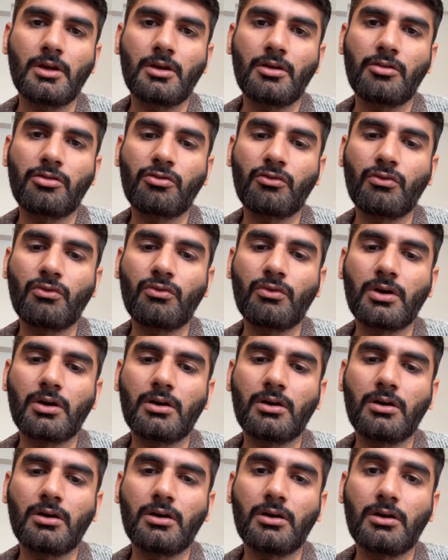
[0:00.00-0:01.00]
So
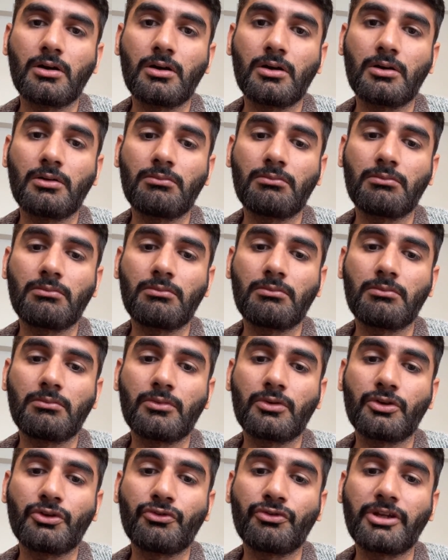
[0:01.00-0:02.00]

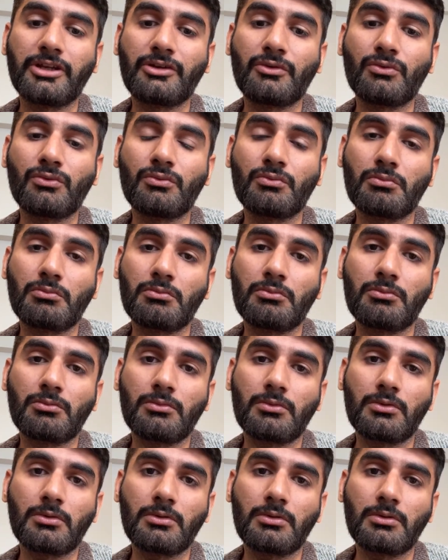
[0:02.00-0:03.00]
you need to
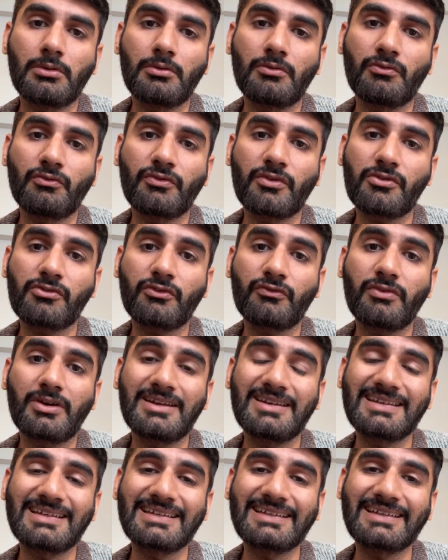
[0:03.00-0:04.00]
first of
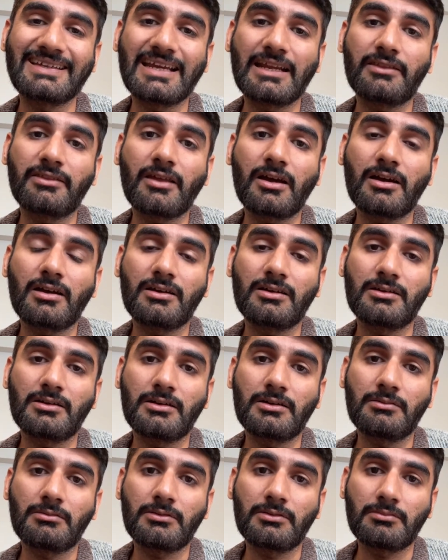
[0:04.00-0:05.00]
all get the
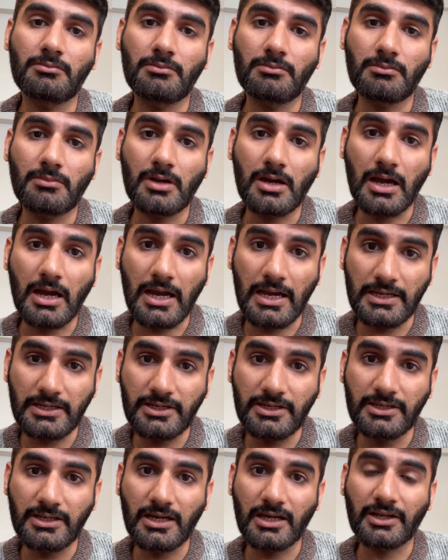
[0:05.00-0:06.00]

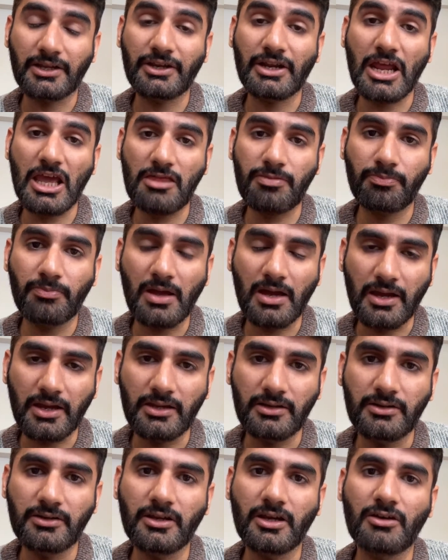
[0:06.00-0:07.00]
idea, grasp the
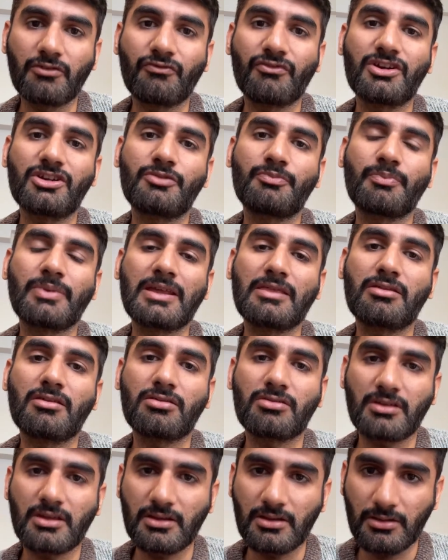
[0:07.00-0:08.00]
idea what
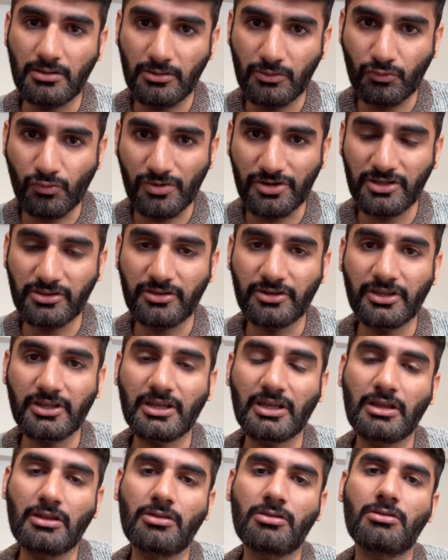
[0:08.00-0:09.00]
PACES 23
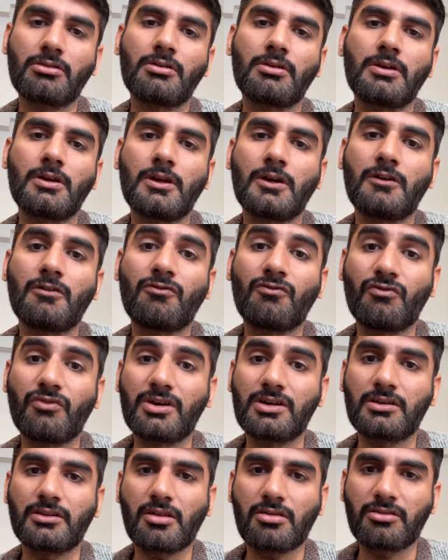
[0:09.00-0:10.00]
is,
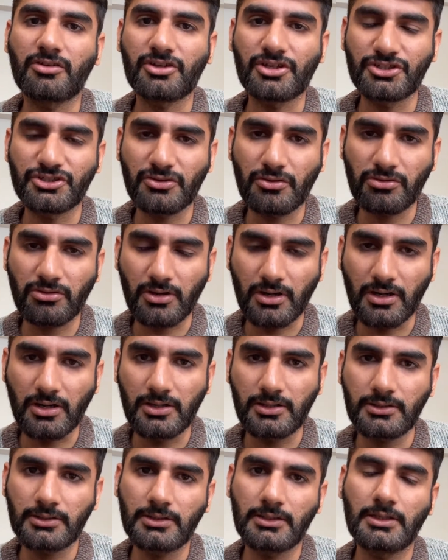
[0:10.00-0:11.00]
what the stations
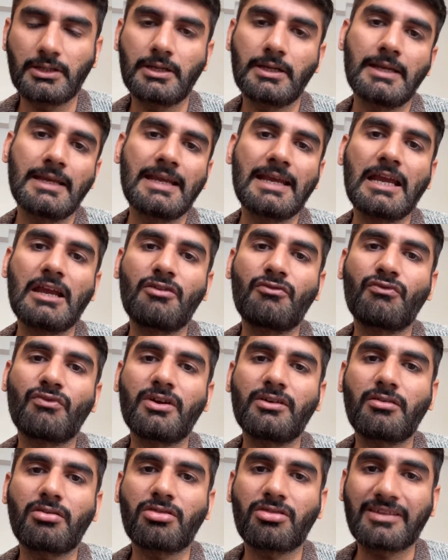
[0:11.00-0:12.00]
are, and
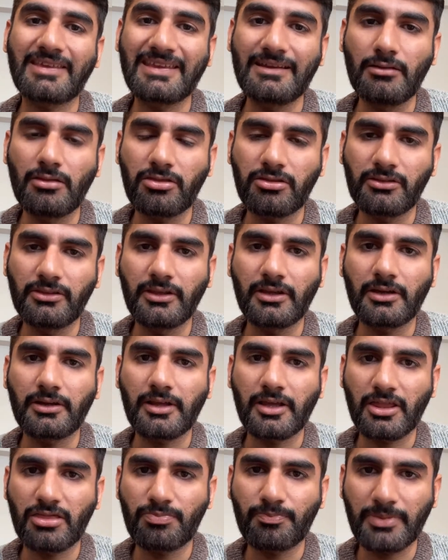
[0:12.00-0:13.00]
what skills they are
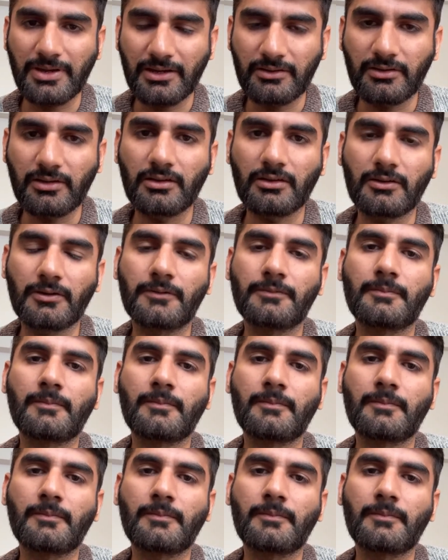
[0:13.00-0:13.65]
expecting.